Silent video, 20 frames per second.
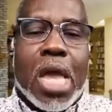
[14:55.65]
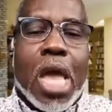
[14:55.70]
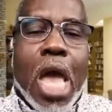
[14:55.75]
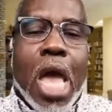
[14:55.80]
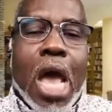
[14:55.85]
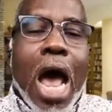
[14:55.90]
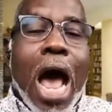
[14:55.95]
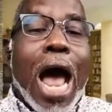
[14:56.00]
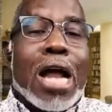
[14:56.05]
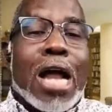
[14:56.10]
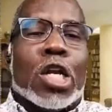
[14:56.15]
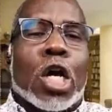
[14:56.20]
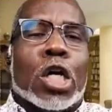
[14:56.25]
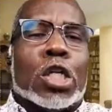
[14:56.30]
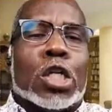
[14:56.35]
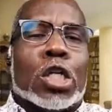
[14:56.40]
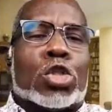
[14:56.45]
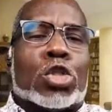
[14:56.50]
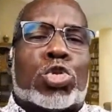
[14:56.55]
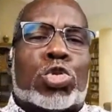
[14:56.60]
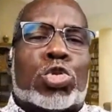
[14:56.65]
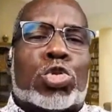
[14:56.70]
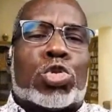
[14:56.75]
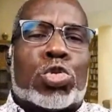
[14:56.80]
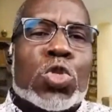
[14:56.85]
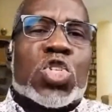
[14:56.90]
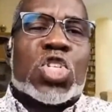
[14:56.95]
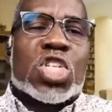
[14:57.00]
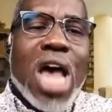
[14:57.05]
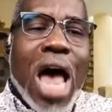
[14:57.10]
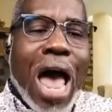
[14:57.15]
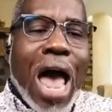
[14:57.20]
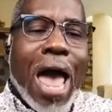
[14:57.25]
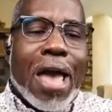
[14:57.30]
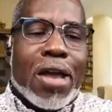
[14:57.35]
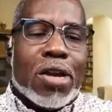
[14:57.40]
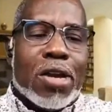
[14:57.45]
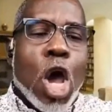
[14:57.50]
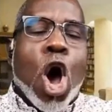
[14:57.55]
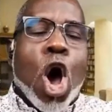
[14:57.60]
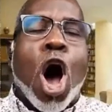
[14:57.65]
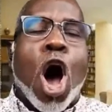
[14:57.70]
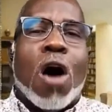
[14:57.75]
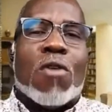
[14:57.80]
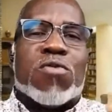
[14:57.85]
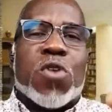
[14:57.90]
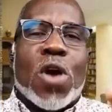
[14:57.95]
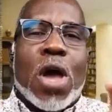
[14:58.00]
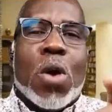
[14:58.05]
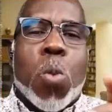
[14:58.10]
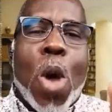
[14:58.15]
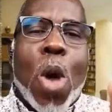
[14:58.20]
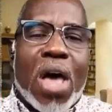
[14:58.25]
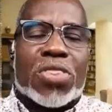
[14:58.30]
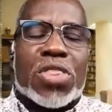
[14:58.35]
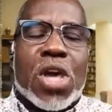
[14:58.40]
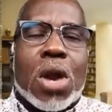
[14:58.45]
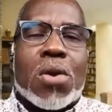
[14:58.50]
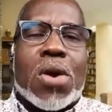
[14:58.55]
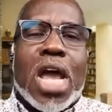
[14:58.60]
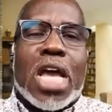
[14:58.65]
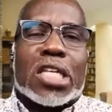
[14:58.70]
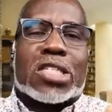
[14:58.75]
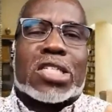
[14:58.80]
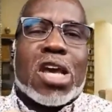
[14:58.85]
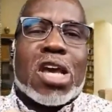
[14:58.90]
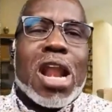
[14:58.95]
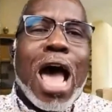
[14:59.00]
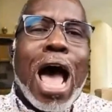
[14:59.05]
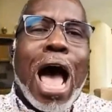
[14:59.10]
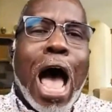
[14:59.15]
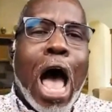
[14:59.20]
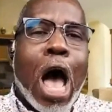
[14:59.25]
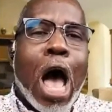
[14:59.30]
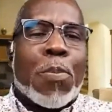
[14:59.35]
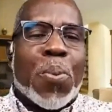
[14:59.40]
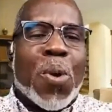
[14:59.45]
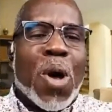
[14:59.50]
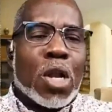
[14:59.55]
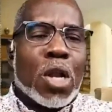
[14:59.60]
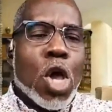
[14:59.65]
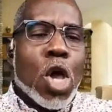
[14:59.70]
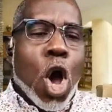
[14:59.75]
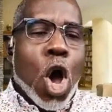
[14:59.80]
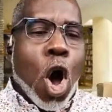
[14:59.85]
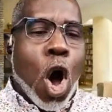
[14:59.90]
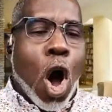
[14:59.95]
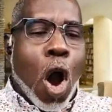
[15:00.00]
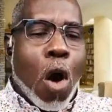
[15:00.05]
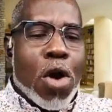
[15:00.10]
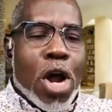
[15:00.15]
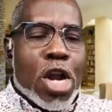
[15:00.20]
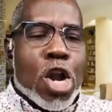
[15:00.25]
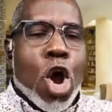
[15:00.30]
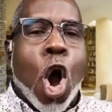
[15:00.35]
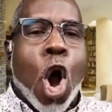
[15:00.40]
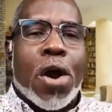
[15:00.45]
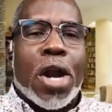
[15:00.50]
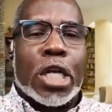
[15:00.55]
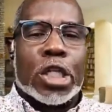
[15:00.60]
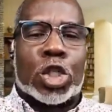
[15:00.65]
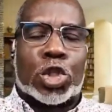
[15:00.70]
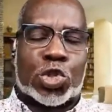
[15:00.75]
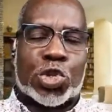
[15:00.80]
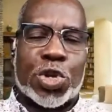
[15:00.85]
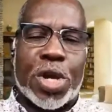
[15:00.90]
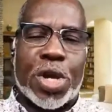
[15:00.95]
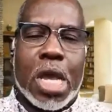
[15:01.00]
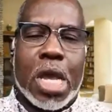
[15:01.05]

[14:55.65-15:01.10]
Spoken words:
And the true sign of whether it's an apple or an orange tree,